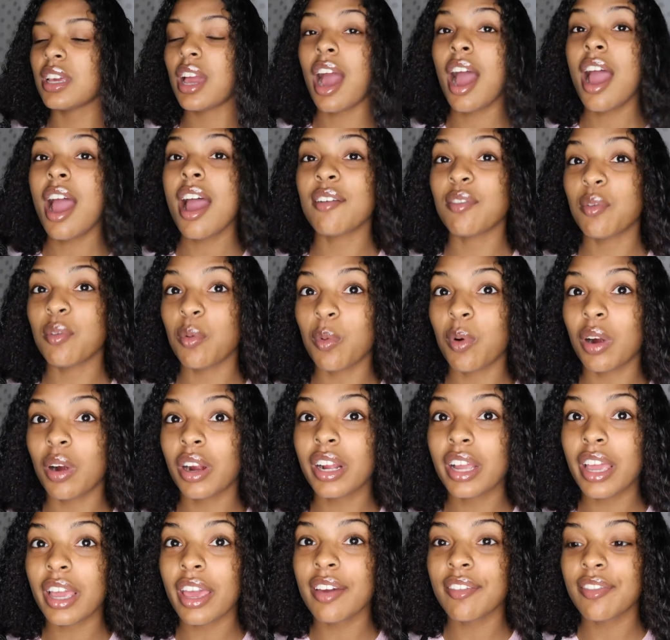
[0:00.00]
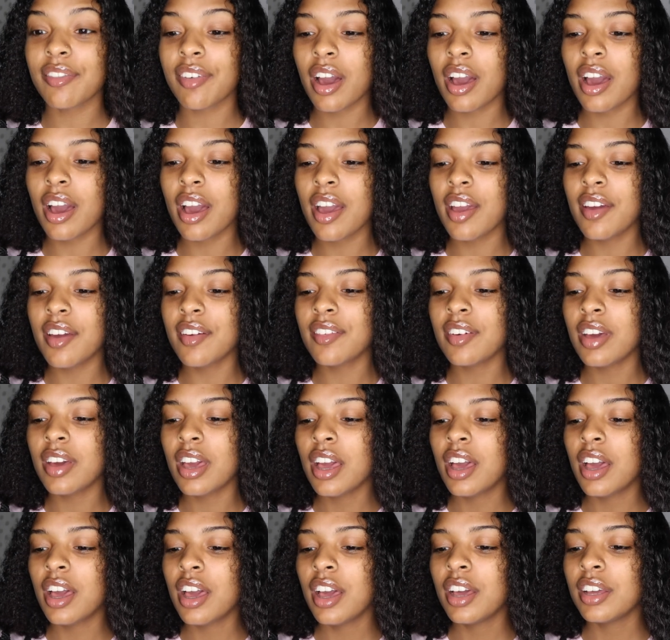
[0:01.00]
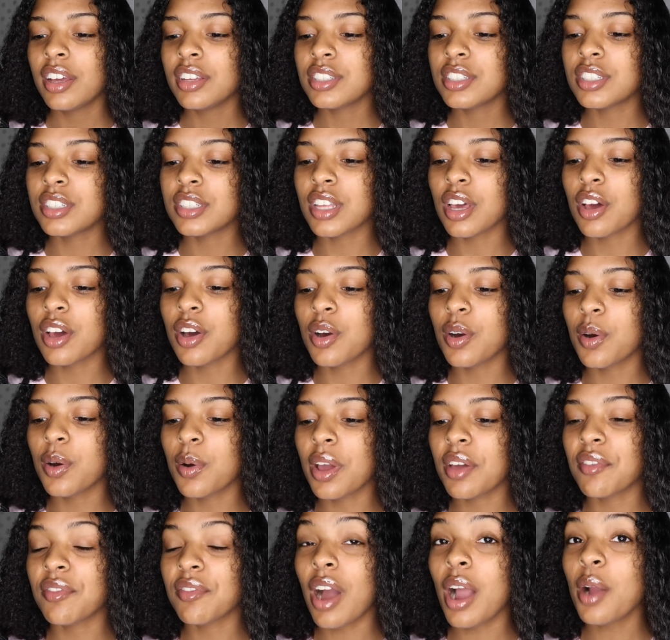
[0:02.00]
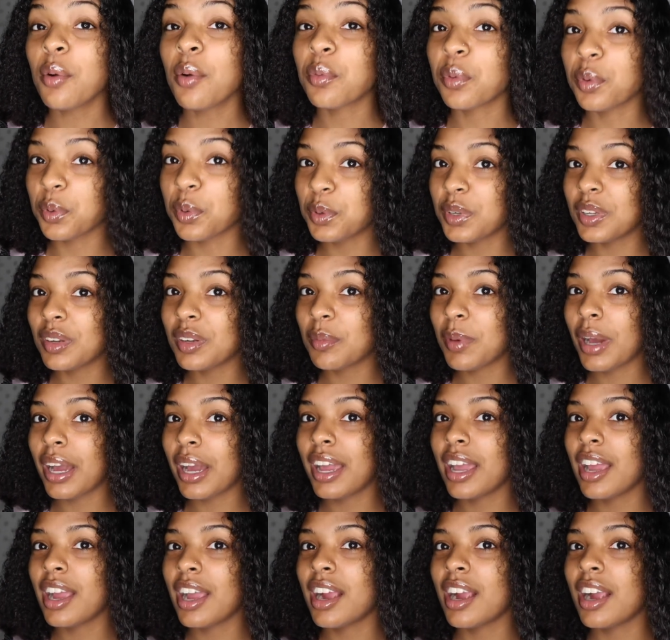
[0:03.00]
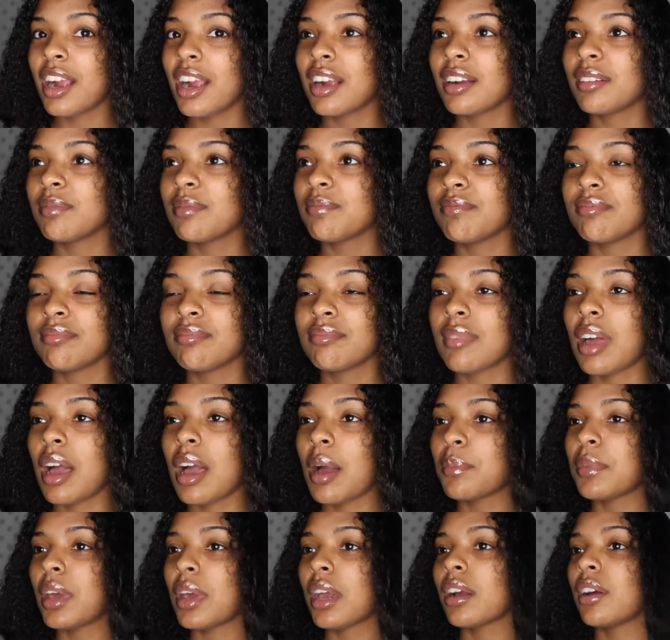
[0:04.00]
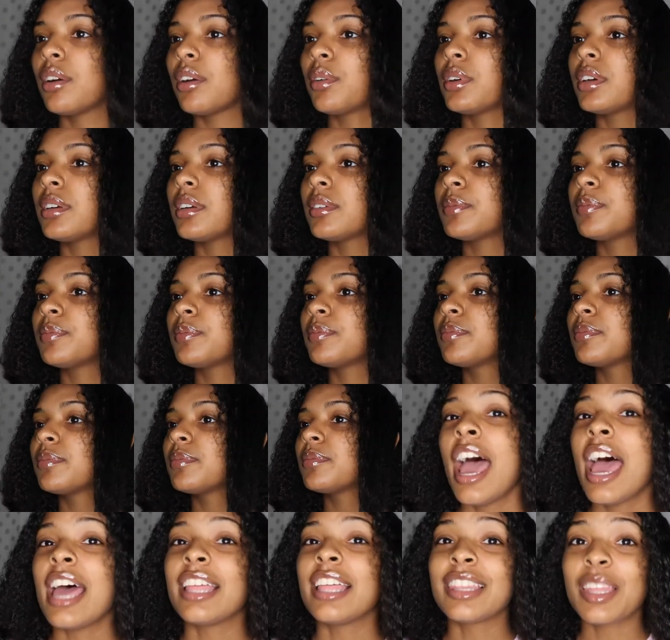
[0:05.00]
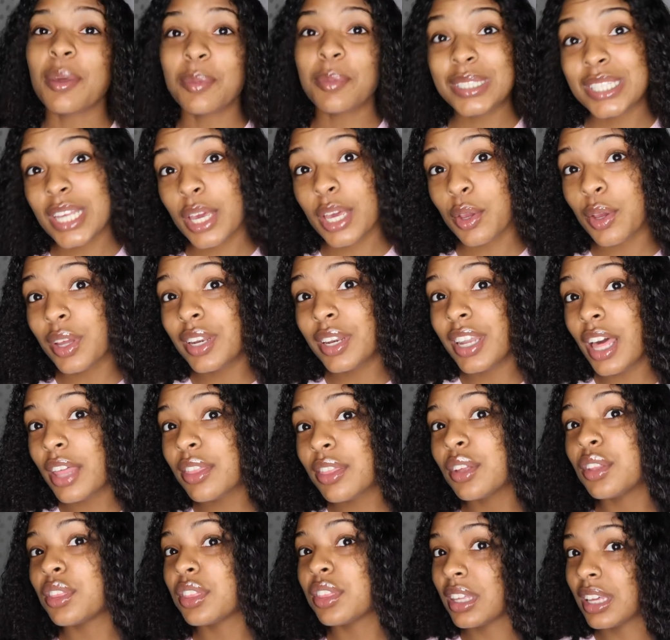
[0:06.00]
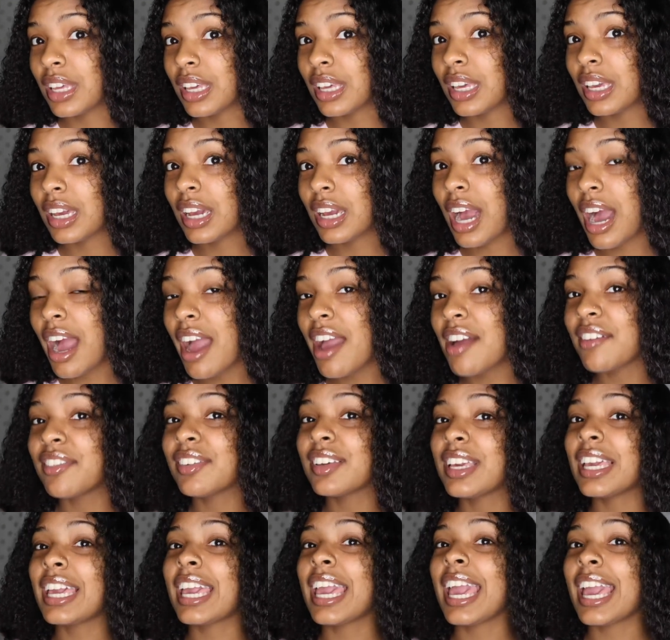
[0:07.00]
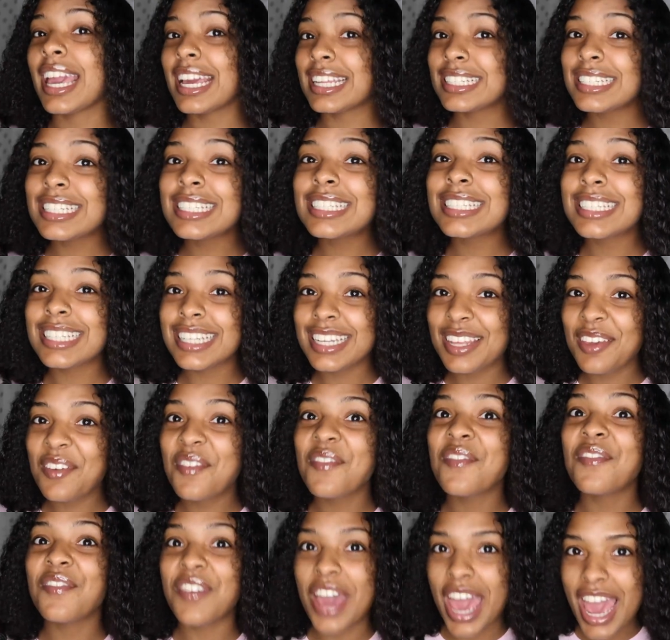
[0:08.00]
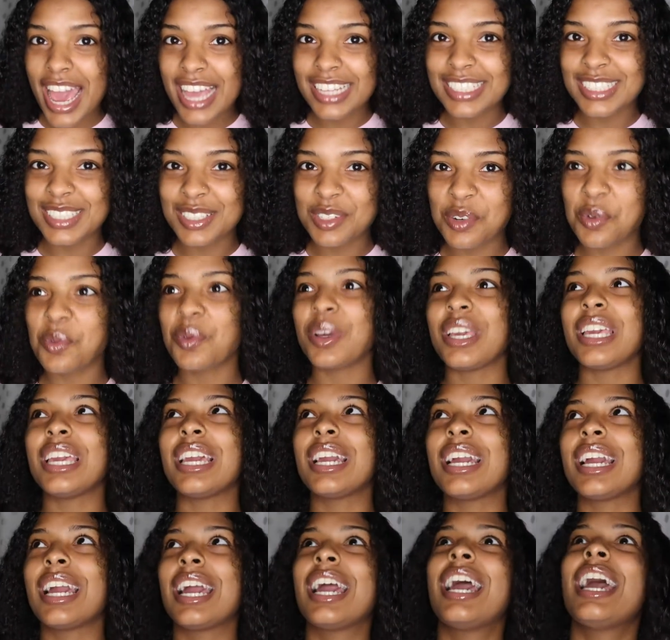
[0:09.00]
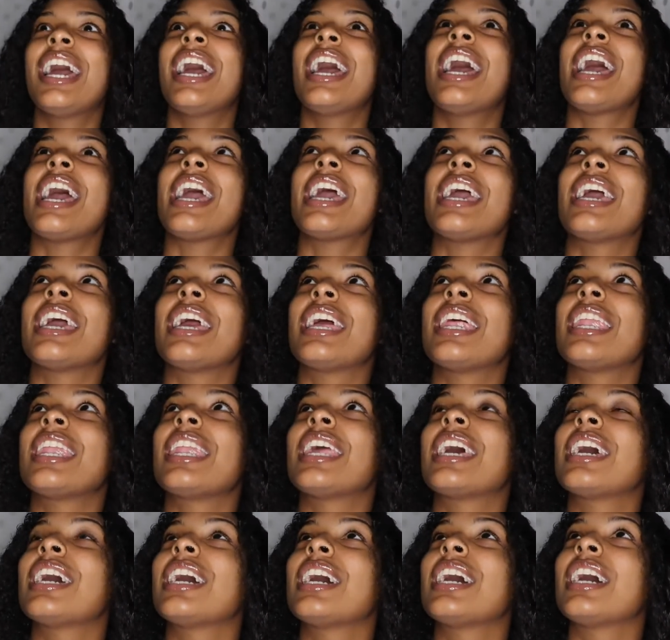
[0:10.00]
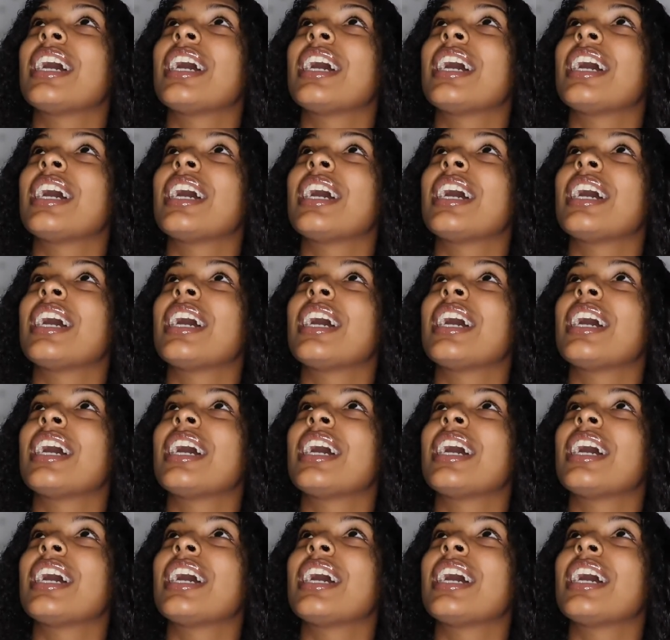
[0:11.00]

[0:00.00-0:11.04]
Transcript: out! I have work at 5, so if I ruin my hair, I'm not going. And let me tell you another thing. I have Kansas City Fashion Week in,